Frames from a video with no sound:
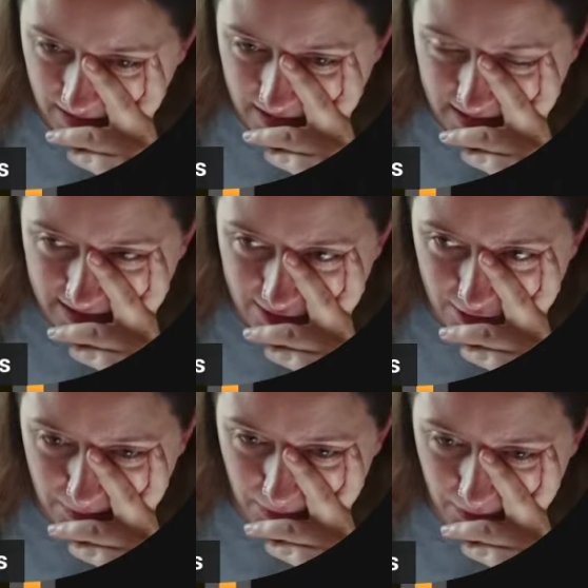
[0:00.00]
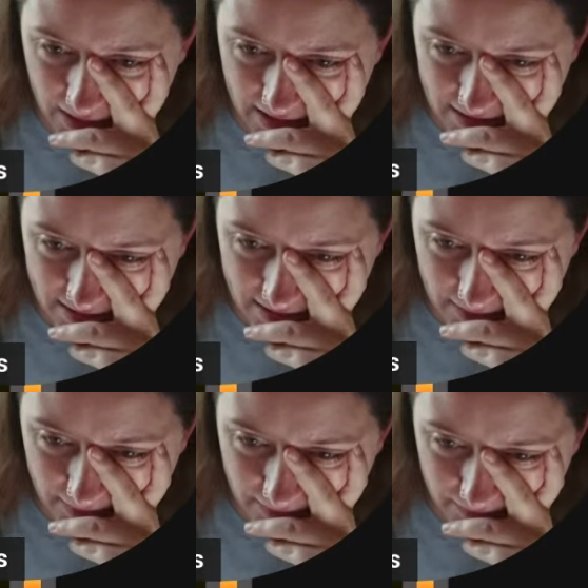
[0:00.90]
That's a good point.
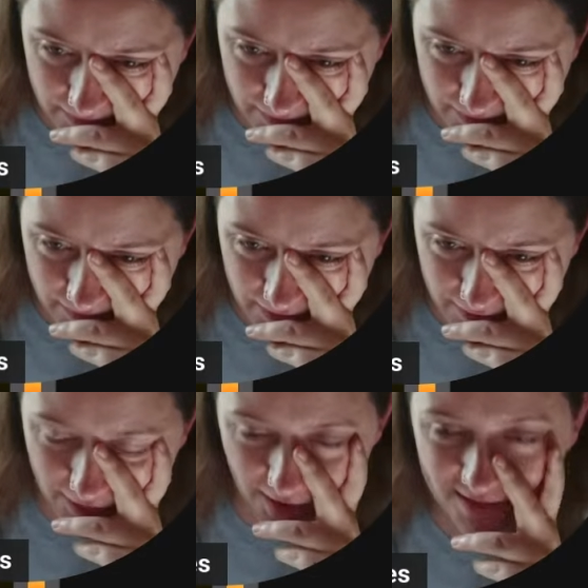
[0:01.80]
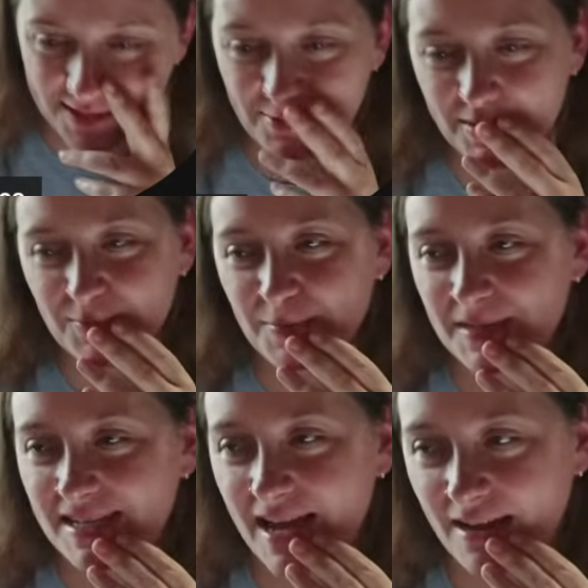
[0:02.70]
Fog squid would
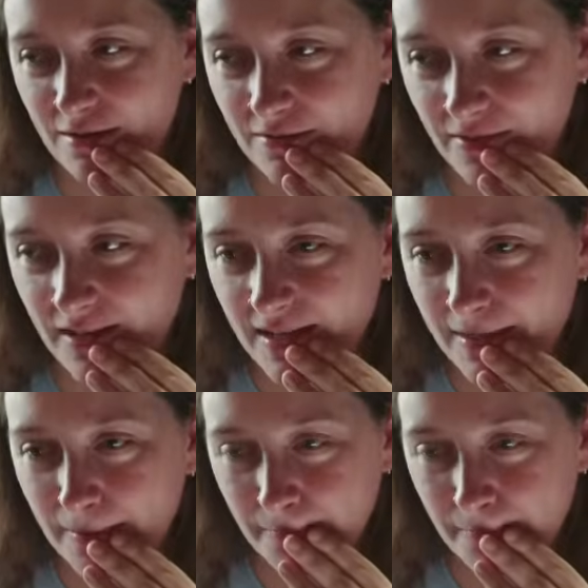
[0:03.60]
be terrifying.